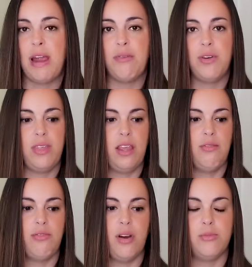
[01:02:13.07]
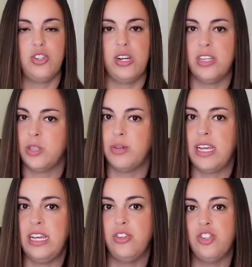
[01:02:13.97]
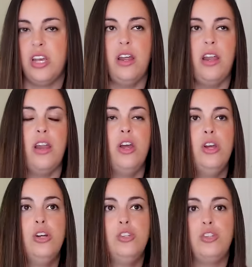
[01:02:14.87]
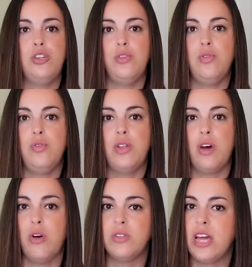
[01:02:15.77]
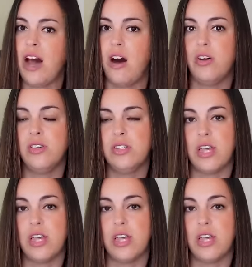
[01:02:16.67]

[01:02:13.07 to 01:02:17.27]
everything from transportation to the hotels